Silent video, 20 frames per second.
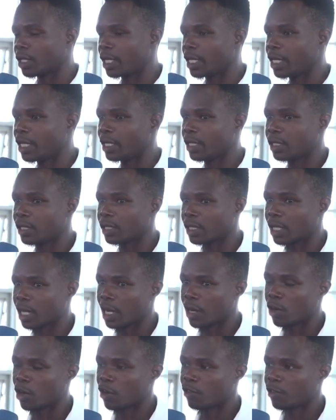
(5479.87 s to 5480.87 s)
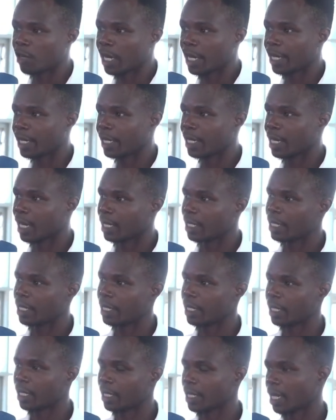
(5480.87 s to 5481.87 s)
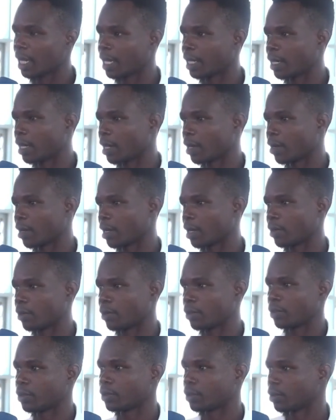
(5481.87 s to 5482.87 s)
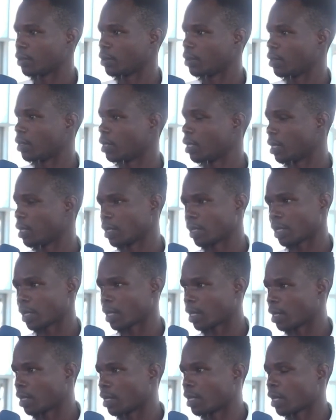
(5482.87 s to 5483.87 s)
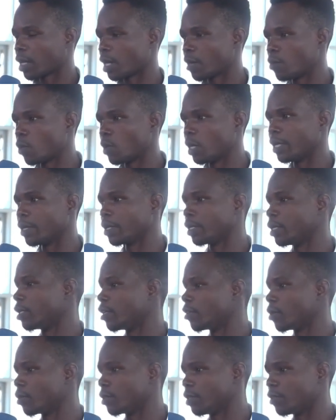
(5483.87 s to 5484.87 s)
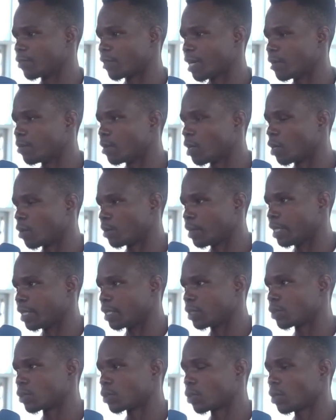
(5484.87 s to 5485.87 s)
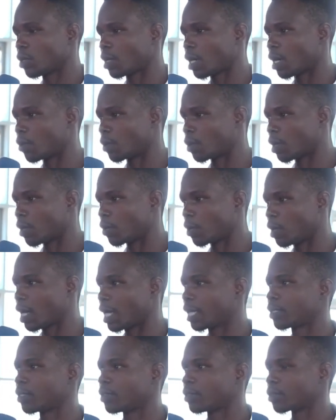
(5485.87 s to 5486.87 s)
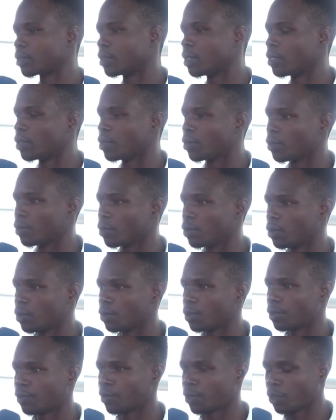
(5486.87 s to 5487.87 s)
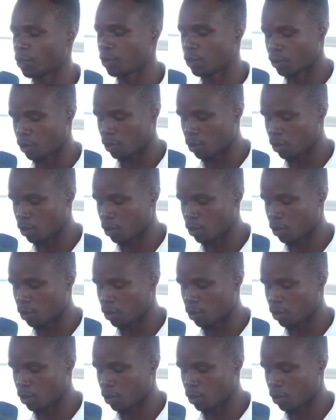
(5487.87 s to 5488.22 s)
is overhead and the underground cabling in fiber optics. So I would like to for you